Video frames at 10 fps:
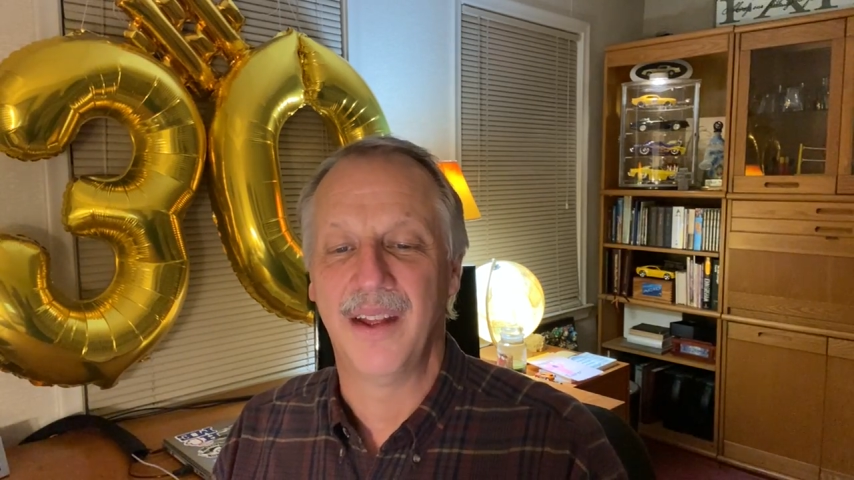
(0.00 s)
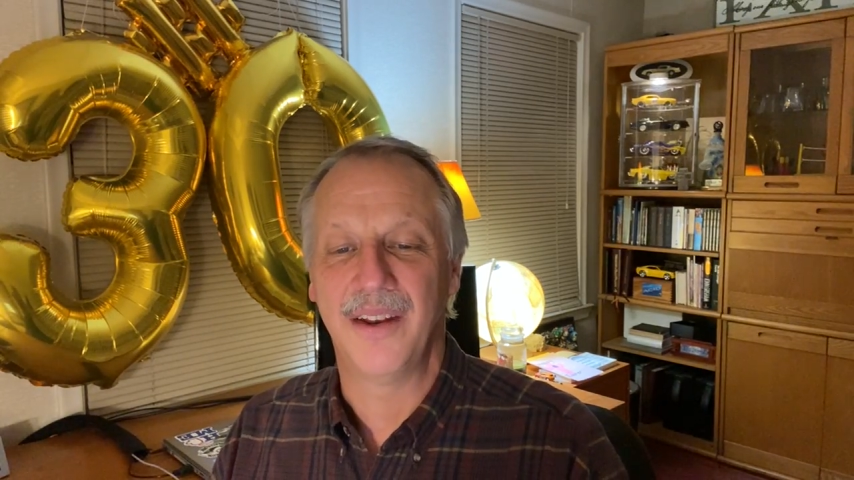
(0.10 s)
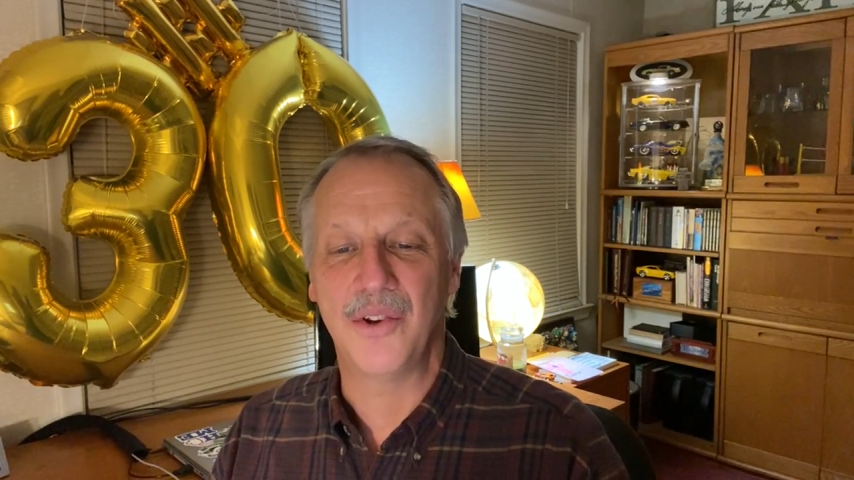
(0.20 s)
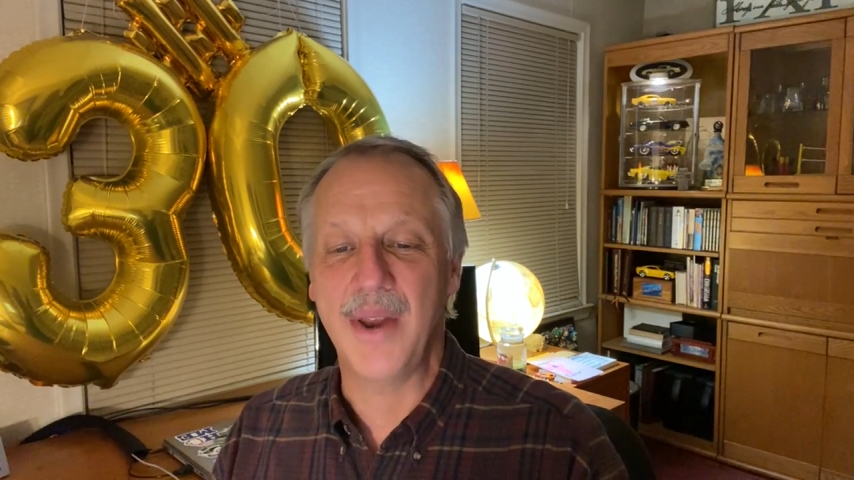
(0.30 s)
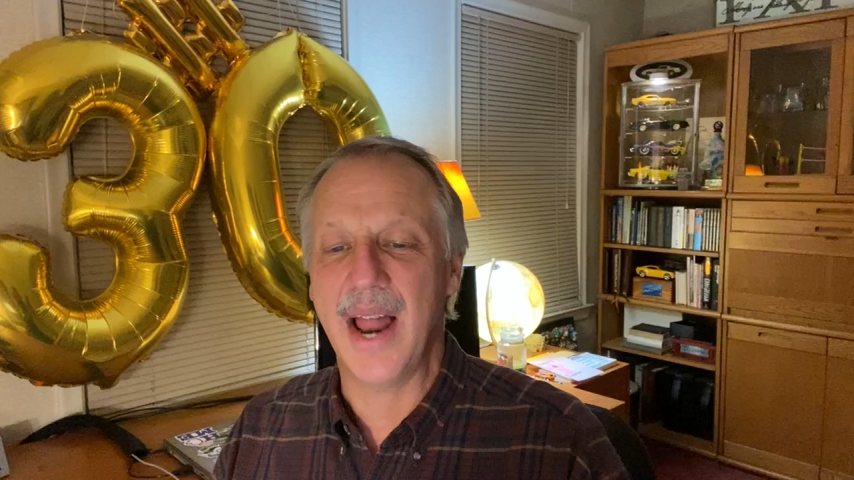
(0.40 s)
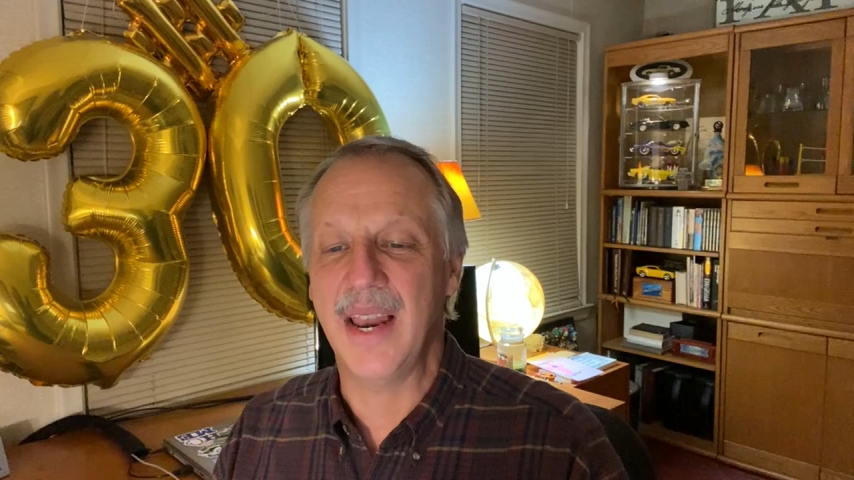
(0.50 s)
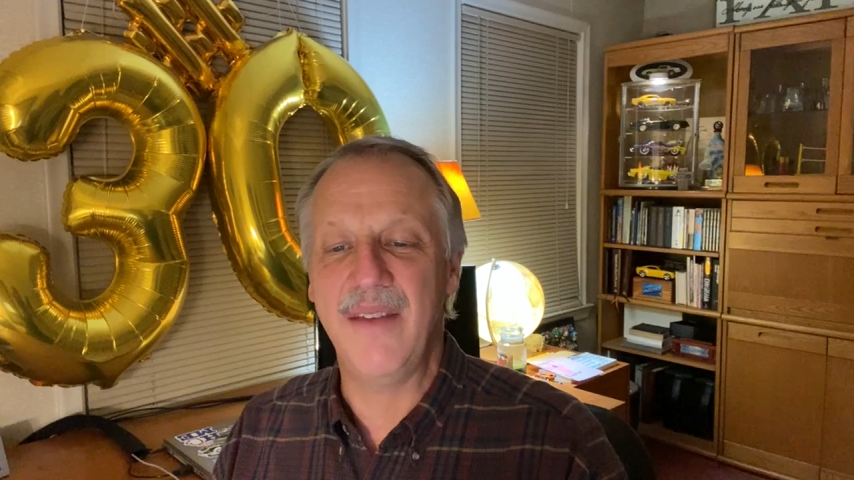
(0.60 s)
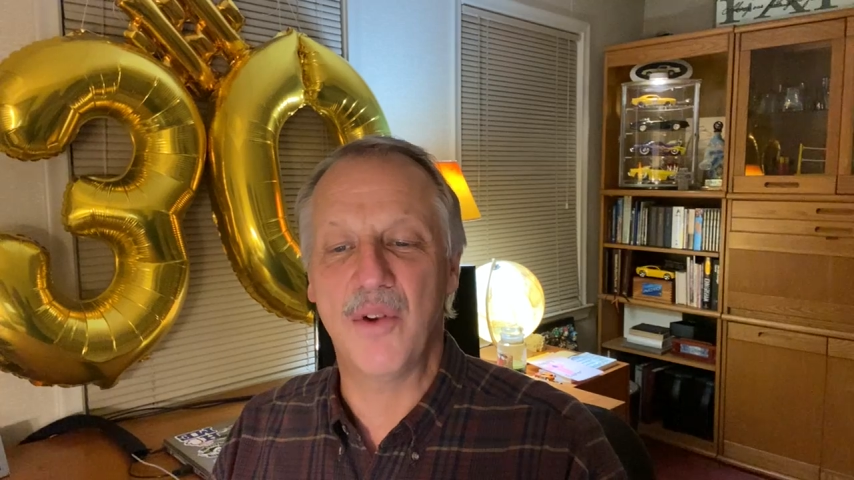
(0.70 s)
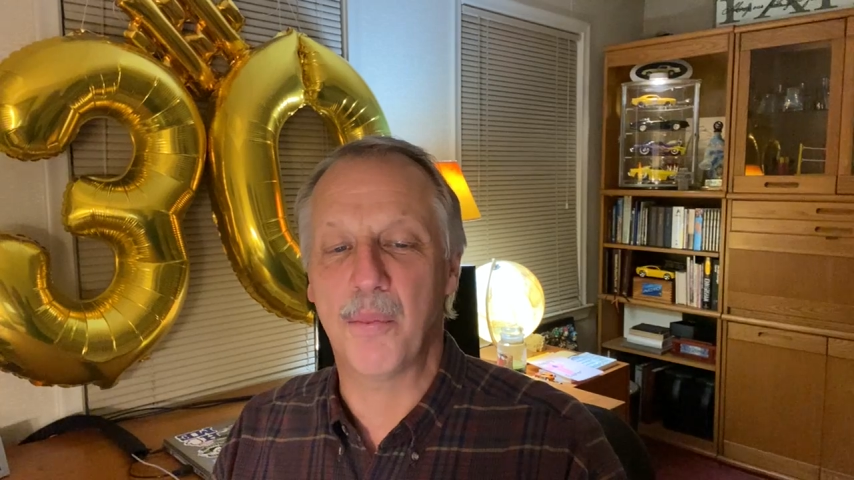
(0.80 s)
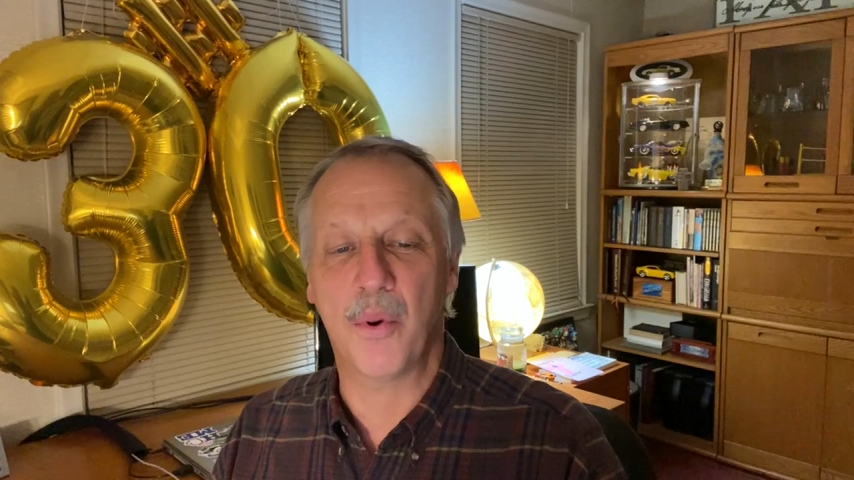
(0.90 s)
Do not
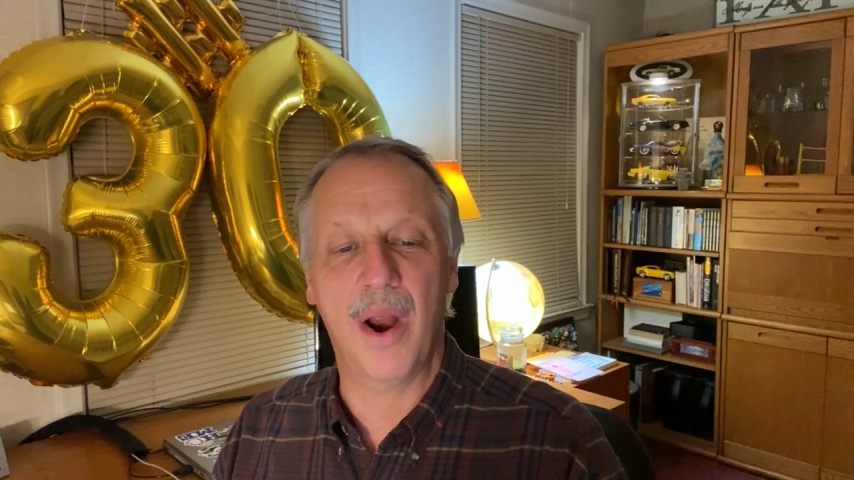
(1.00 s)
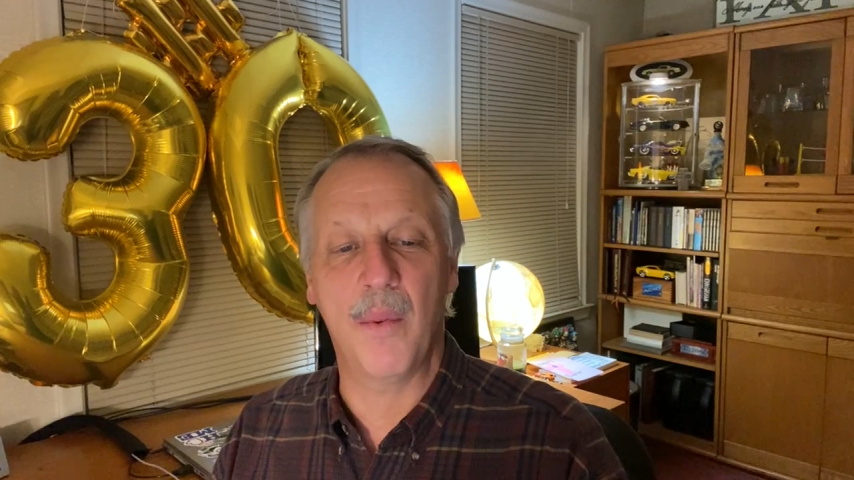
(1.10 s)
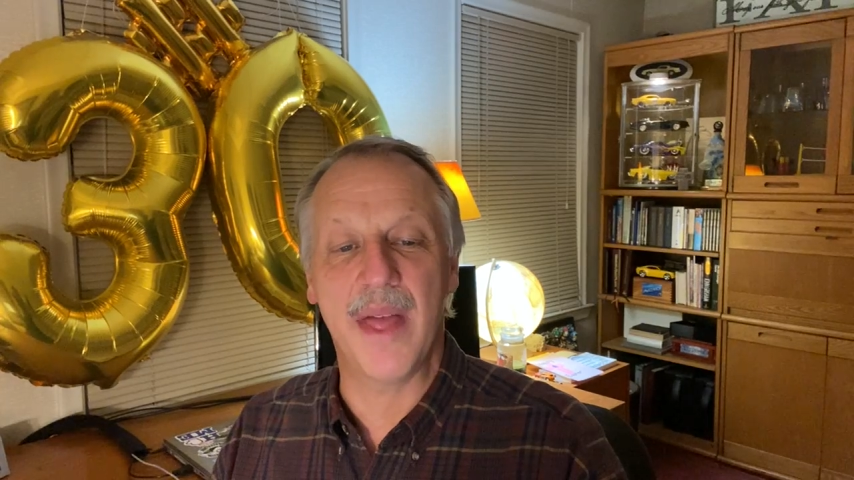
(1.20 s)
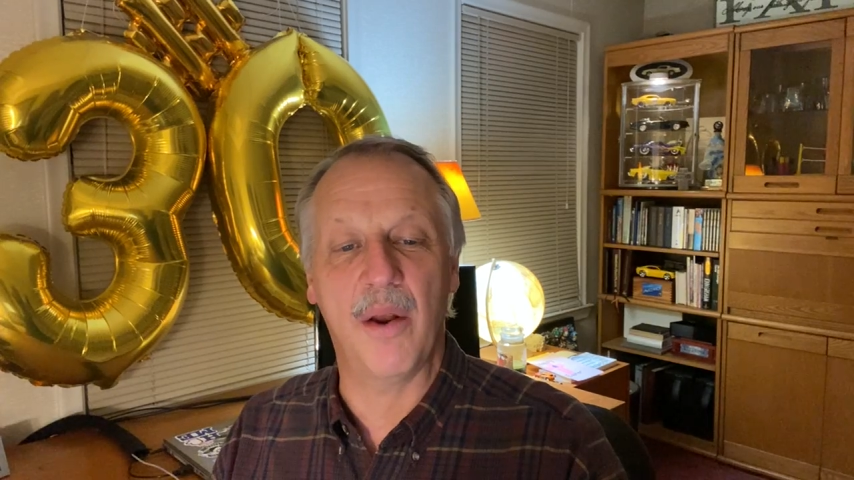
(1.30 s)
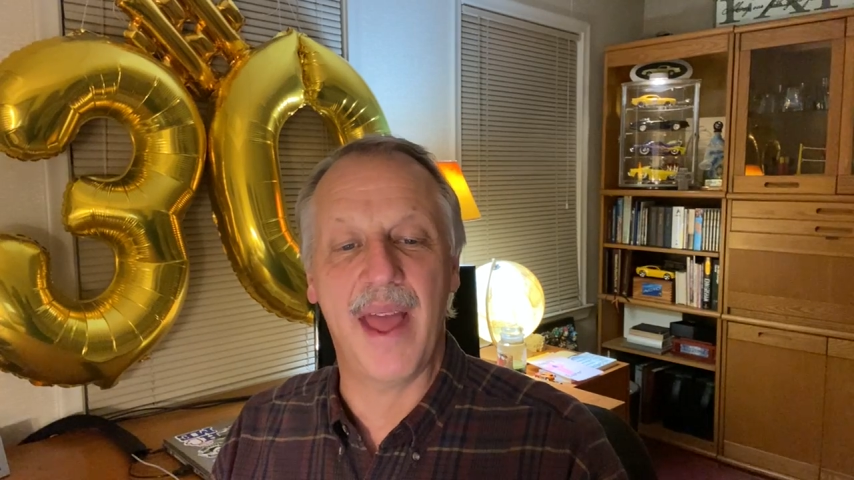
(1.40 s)
leave your prayer without